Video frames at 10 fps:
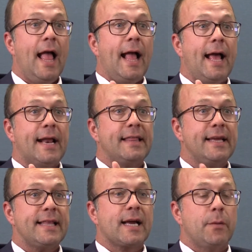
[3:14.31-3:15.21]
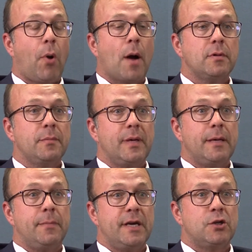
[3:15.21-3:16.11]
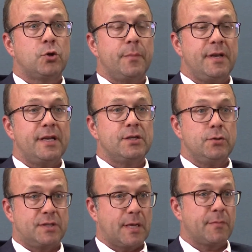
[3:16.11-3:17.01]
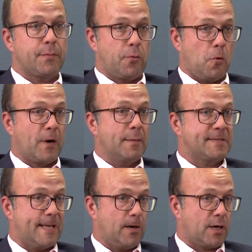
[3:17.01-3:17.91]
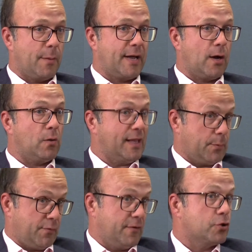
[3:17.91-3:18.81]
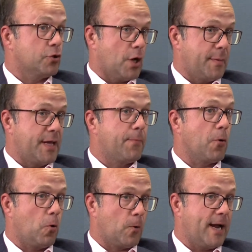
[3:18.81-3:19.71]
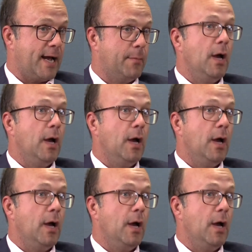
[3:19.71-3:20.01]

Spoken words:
And I think that can probably be attributed to some of the programs that are coming out, like the provincial nominee program,